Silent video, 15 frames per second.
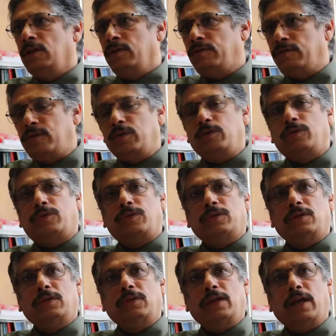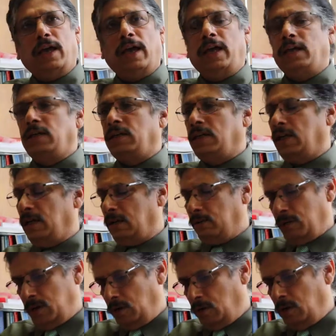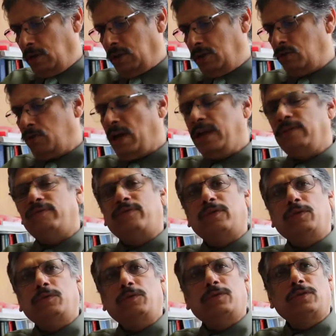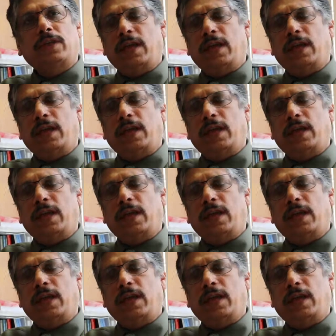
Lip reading: fruits and what you call the dry fruits